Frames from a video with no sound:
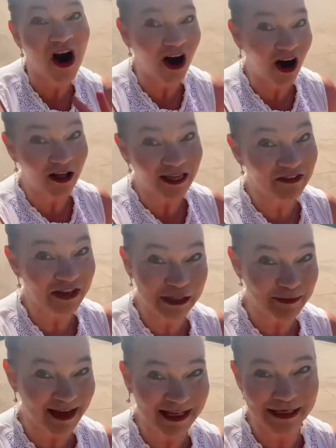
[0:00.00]
All of this
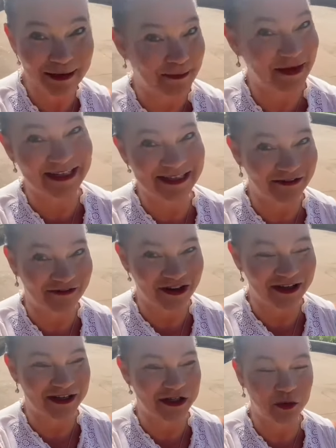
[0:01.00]
makes a big
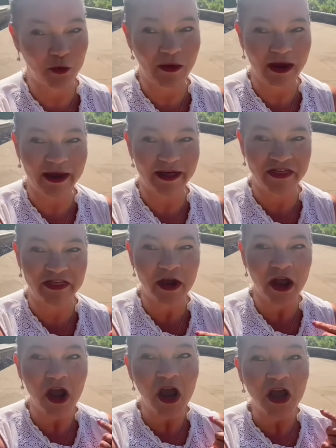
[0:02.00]
difference with
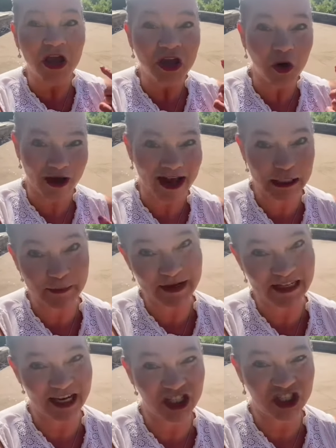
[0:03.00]
your
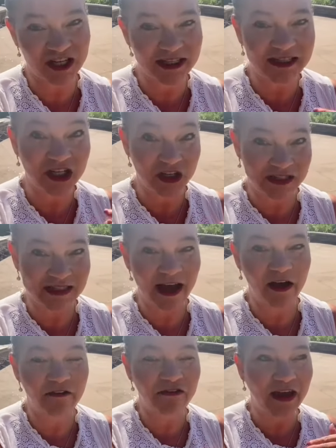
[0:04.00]
expectations,
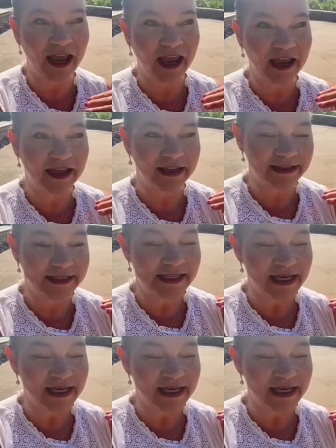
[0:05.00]
yourself, and